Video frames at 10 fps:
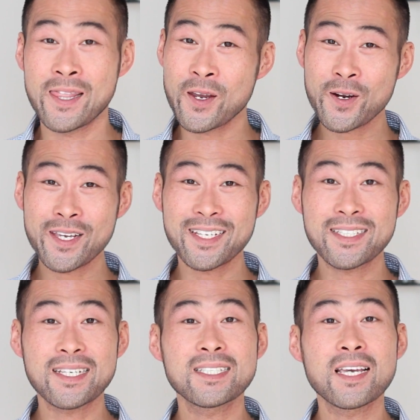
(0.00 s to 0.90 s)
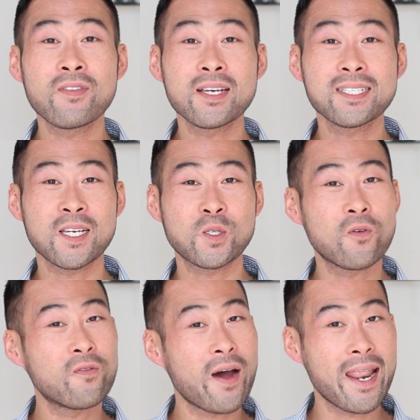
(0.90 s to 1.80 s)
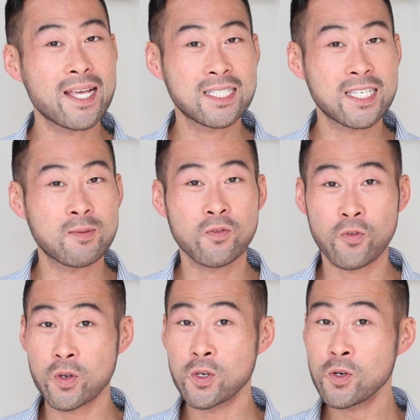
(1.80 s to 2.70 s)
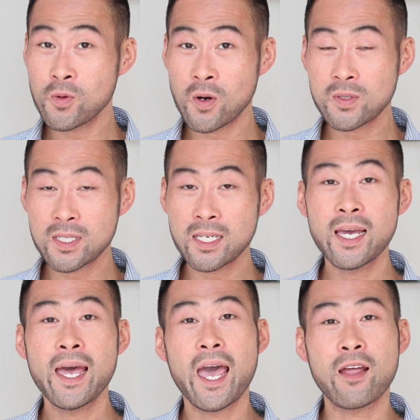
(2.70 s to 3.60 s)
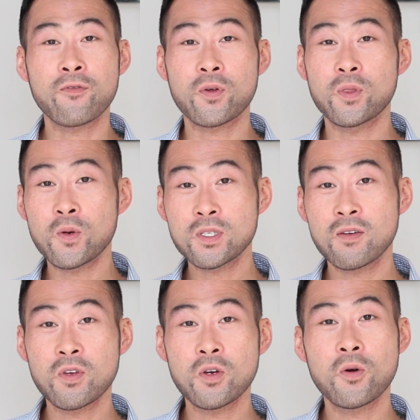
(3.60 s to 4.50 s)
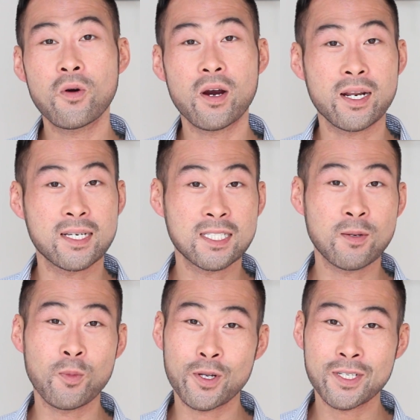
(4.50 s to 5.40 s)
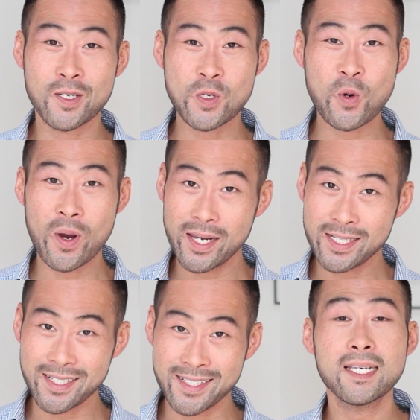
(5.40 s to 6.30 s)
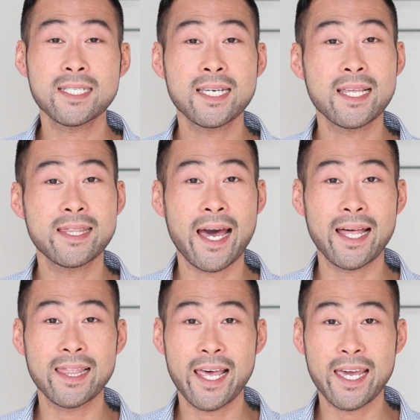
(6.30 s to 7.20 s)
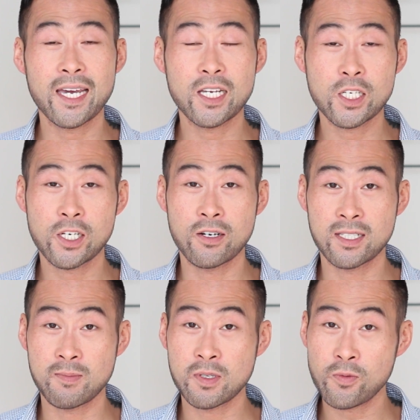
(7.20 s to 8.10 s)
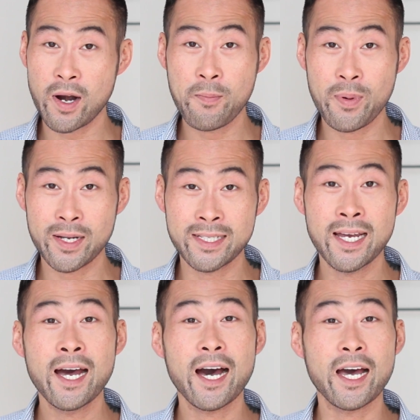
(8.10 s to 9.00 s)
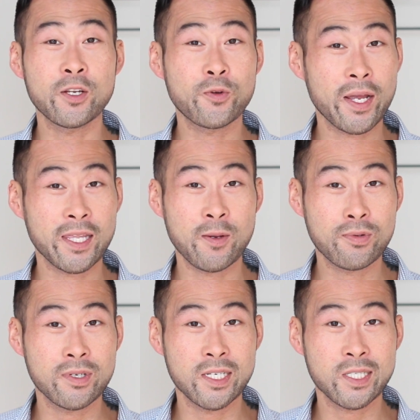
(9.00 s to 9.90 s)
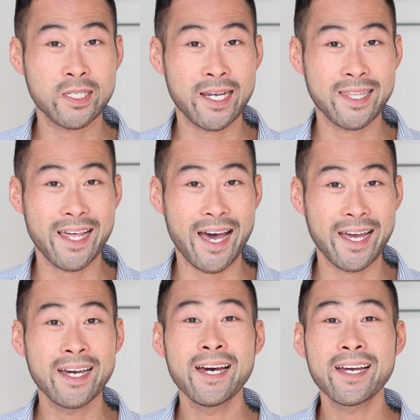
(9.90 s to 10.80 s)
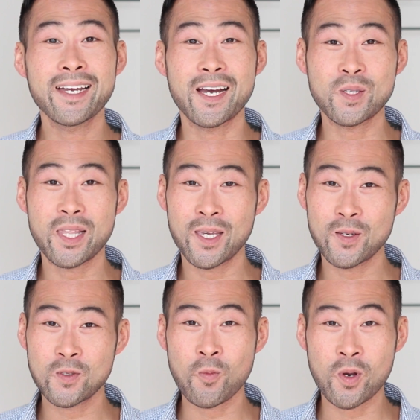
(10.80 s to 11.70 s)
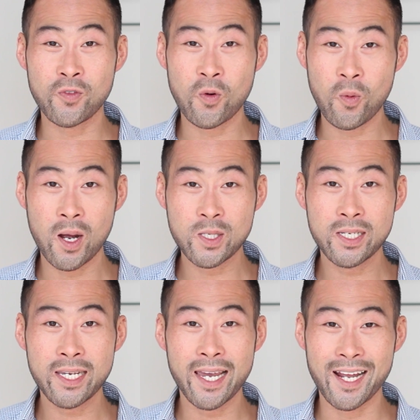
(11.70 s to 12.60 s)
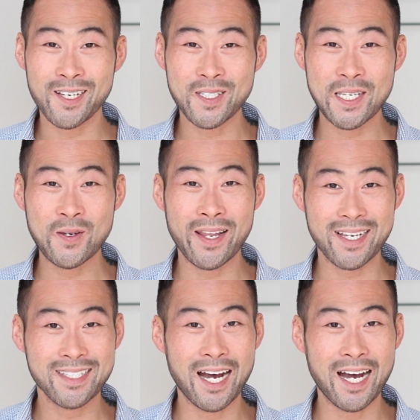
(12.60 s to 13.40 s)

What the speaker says: And there it is, 7 essential finance tips for you, Rosie, and for those of you who are in a similar situation. Please hit that like, share, and subscribe button. I greatly appreciate that. Guys, thank you so much for watching, and I'll see you next